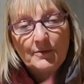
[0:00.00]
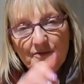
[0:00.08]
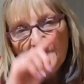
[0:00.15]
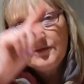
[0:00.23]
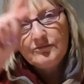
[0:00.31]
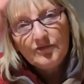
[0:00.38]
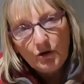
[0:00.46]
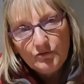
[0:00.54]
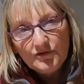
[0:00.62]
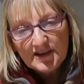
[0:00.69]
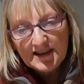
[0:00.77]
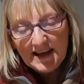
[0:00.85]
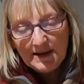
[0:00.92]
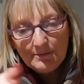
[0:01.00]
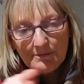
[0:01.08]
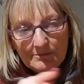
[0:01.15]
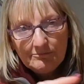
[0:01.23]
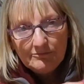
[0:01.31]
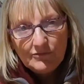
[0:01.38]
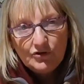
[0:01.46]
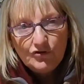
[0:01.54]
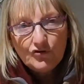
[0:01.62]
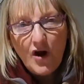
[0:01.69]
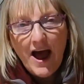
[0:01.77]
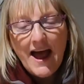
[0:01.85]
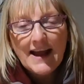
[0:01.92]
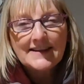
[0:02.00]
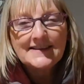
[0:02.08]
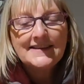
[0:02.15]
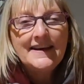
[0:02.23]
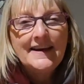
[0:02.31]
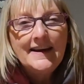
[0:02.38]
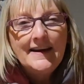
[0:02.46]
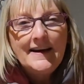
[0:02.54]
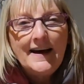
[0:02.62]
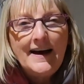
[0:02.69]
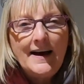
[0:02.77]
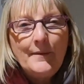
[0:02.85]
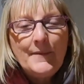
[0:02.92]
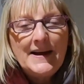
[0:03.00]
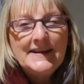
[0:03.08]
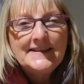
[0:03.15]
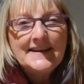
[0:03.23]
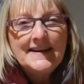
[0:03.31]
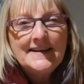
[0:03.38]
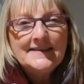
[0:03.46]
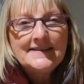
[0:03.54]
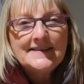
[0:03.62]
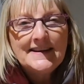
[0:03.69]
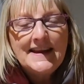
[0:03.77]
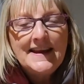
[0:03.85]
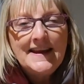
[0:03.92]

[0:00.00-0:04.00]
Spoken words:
comes down the same tract. It is